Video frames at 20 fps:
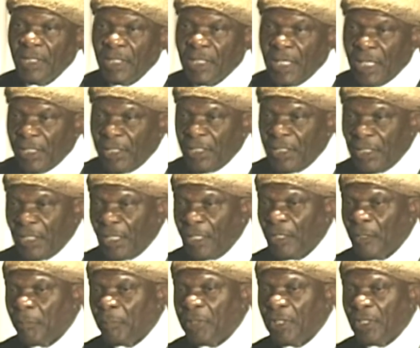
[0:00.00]
can the
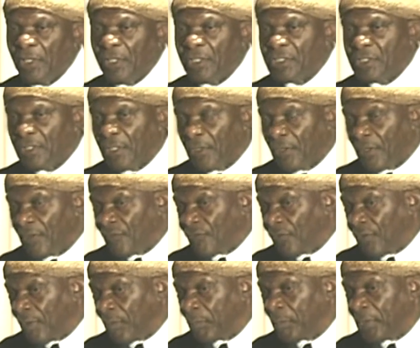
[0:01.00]
younger players learn
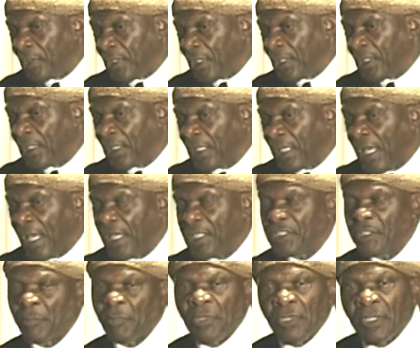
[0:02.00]
from than the guys
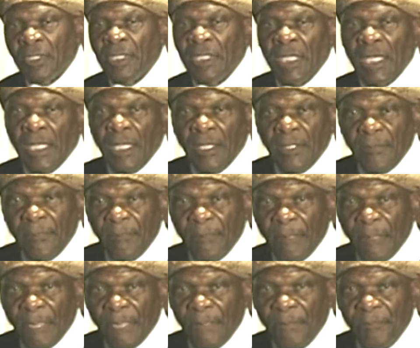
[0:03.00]
up here today?
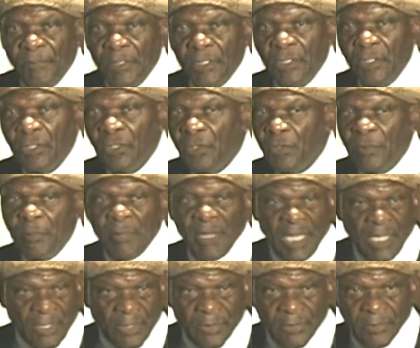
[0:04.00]
Who
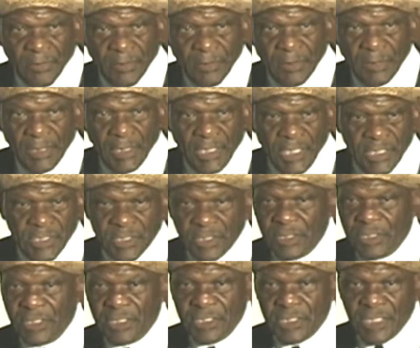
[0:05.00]
better is
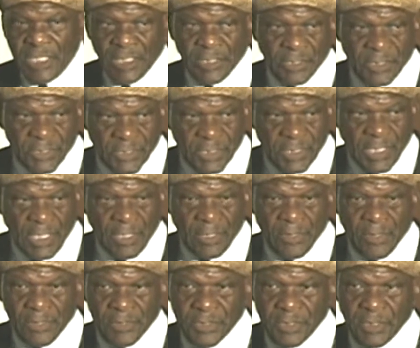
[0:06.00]
it to set the
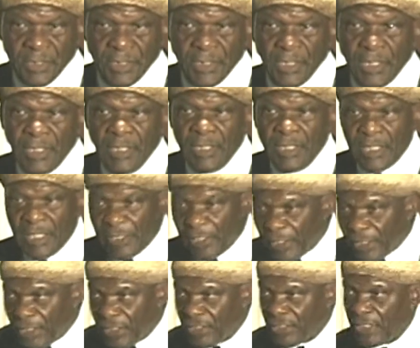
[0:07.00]
standards than
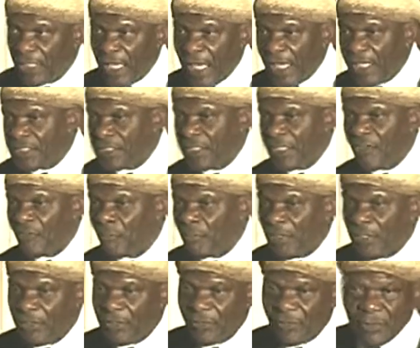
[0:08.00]
these guys that have
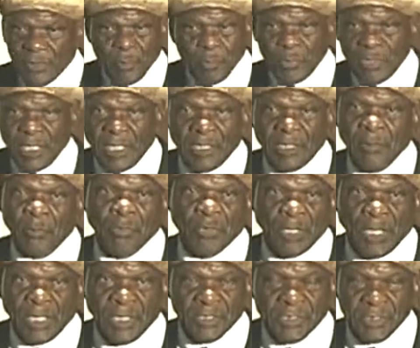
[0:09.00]
been through it and paid the
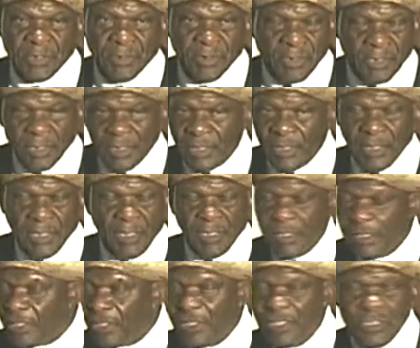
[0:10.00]
price?
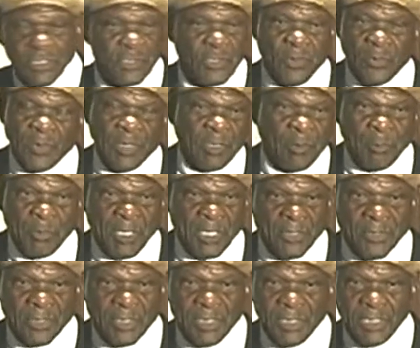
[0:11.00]
There's no one
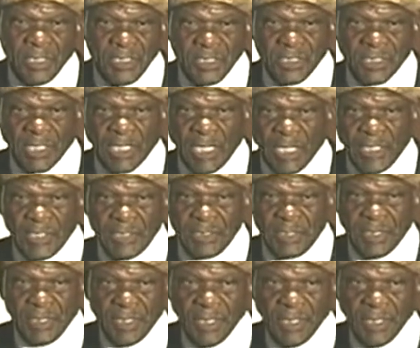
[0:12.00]
better than these guys.